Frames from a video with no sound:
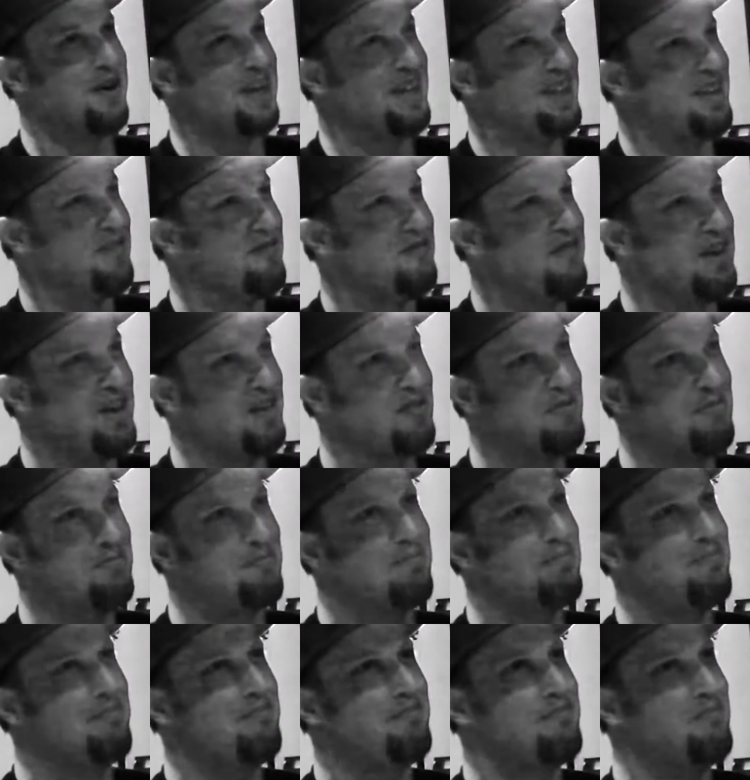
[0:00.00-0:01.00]
and the
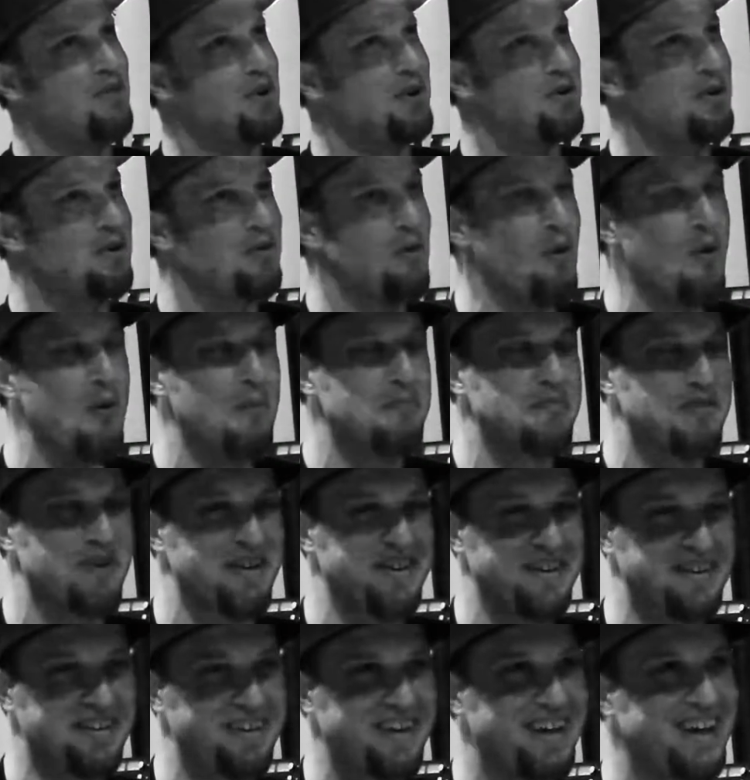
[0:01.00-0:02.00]
Facebook
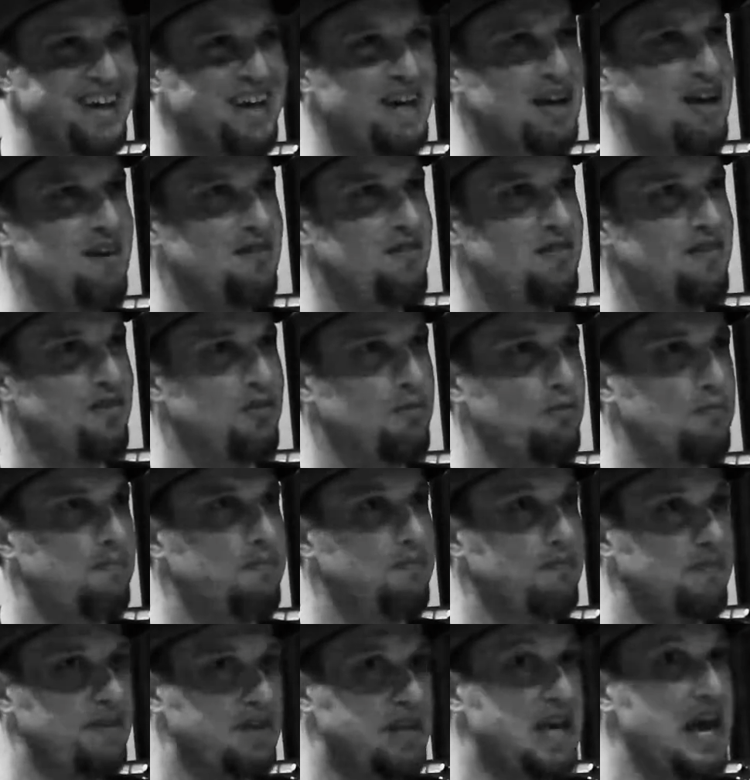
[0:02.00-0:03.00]
corporate to
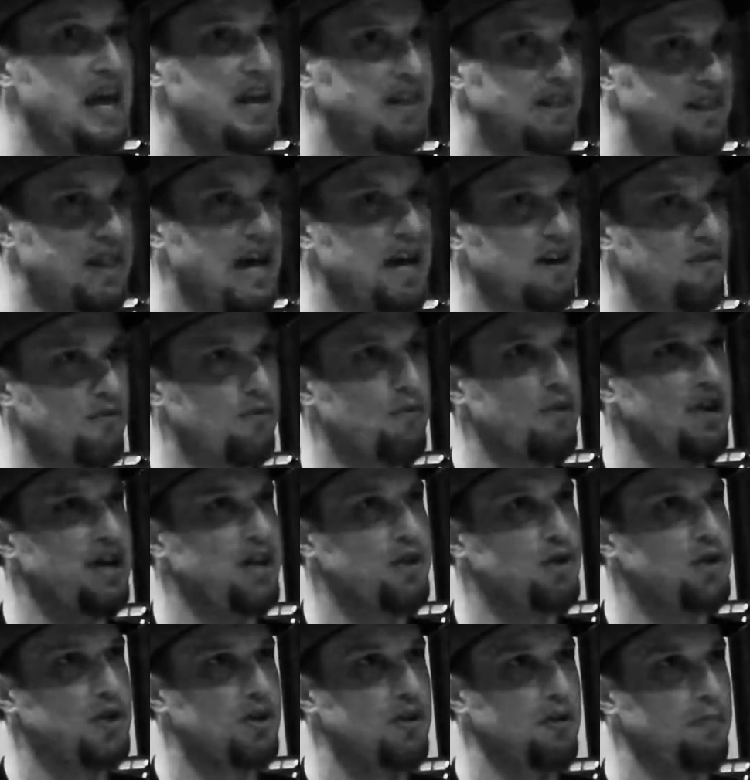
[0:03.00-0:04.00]
get that
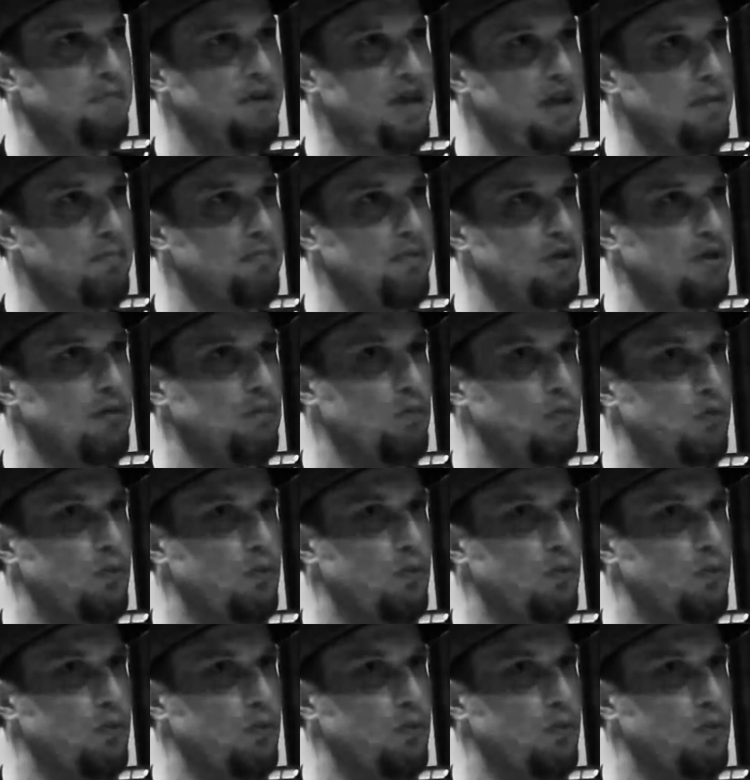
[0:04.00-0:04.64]
reach to people.